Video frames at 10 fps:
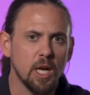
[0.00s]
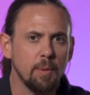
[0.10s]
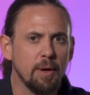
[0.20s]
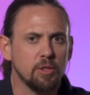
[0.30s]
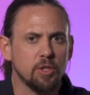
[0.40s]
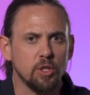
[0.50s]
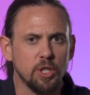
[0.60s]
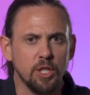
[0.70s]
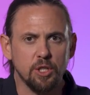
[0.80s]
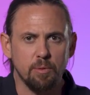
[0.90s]
talk about search
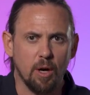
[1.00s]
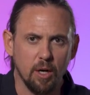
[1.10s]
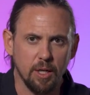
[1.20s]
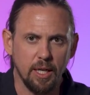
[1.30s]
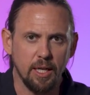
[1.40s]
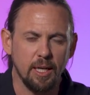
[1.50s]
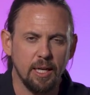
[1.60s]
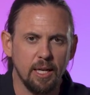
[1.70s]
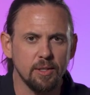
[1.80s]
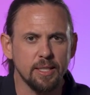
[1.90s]
engine marketing.
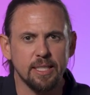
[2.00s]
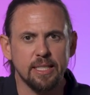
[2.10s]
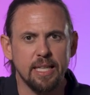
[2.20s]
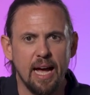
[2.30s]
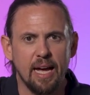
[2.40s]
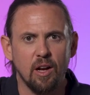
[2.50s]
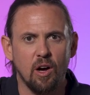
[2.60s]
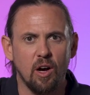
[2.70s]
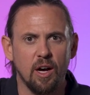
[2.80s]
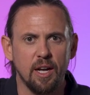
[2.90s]
Here's a stat
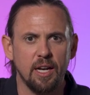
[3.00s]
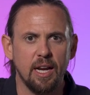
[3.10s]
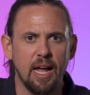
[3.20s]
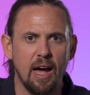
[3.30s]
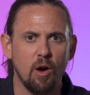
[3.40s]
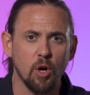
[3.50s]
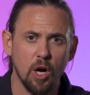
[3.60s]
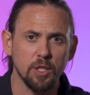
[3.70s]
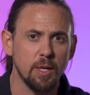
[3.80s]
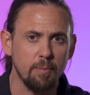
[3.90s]
on how
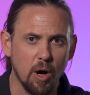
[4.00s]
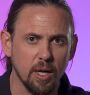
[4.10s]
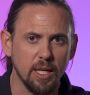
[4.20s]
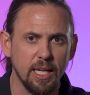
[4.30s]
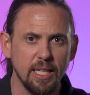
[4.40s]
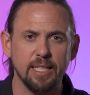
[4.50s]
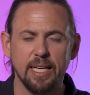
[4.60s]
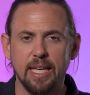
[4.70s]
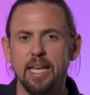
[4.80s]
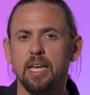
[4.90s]
content marketing is a
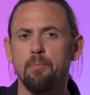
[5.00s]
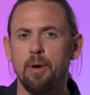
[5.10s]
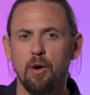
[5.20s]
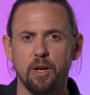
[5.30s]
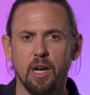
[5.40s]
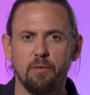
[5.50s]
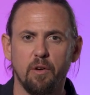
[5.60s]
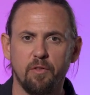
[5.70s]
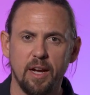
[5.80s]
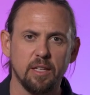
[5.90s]
key component of
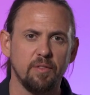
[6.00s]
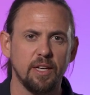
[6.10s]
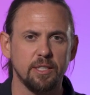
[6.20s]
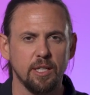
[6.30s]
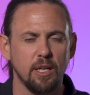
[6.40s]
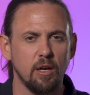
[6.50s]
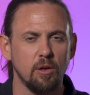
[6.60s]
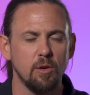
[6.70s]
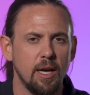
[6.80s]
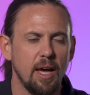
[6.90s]
effective
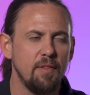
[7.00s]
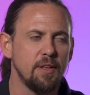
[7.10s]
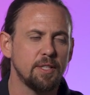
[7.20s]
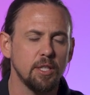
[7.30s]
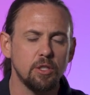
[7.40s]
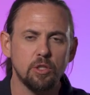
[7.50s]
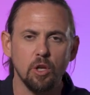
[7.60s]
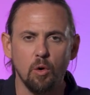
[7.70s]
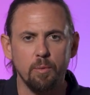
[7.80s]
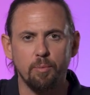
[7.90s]
SEO. And this is
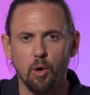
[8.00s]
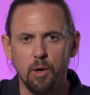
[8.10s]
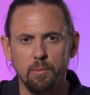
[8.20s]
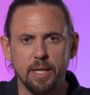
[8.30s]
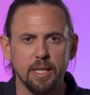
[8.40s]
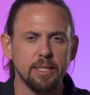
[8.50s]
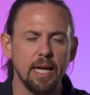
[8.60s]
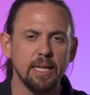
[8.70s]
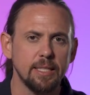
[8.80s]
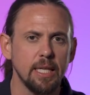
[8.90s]
so important because
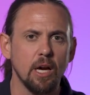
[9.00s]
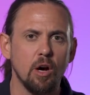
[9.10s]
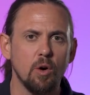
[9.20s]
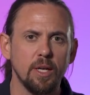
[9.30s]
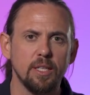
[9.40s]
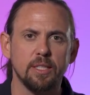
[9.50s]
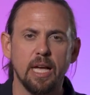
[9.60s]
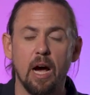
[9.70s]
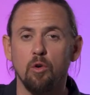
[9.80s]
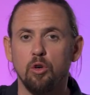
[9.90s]
SEO is
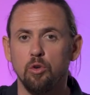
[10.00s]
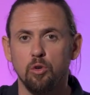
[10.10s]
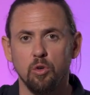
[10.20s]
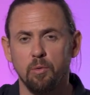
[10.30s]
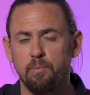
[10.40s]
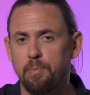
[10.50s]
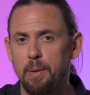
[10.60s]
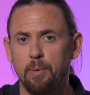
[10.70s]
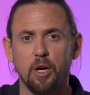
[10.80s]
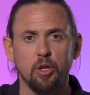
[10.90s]
how people on